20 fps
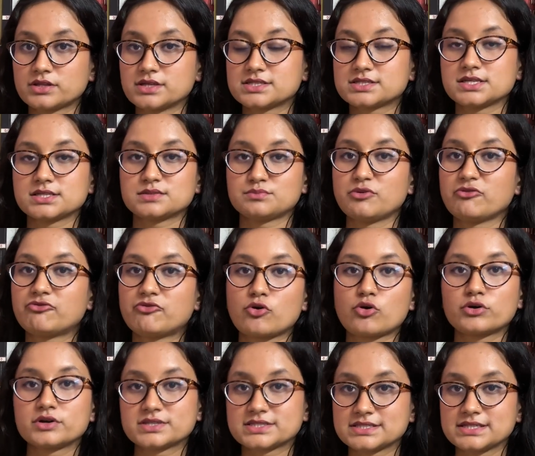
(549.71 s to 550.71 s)
This is
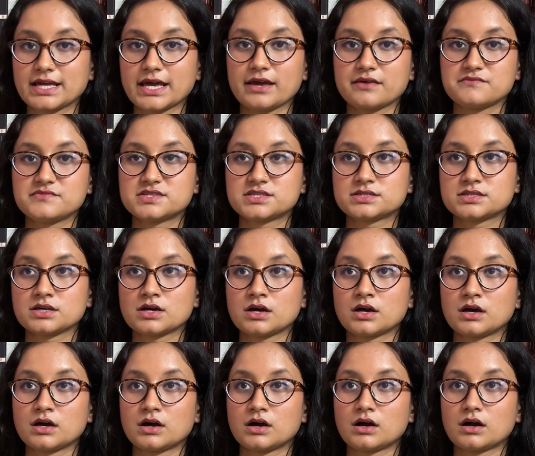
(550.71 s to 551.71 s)
before slaves
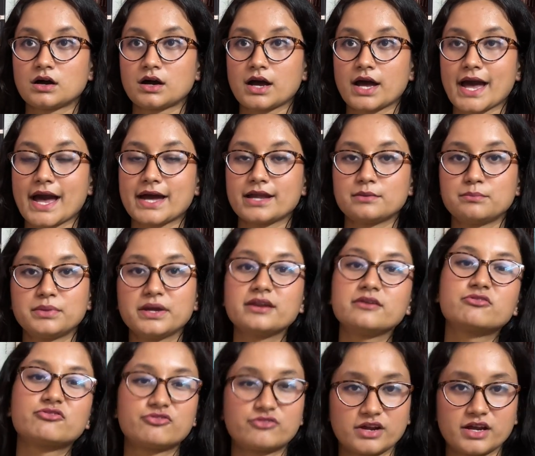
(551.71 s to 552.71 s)
had
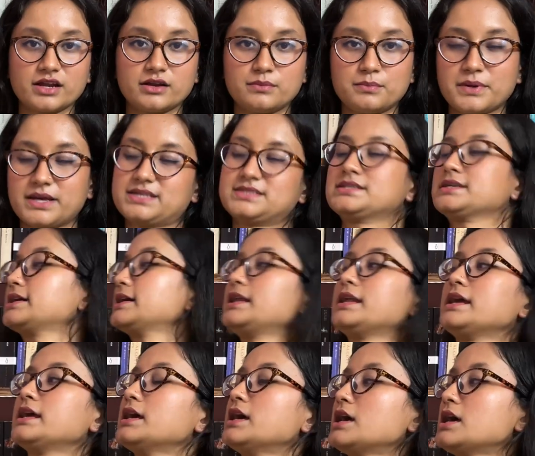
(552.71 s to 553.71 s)
been freed,
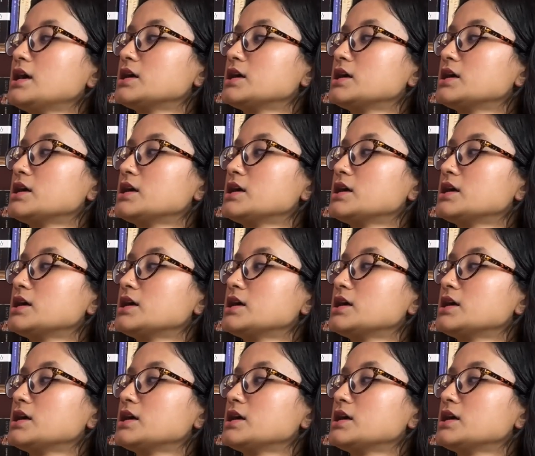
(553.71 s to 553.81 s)
basically.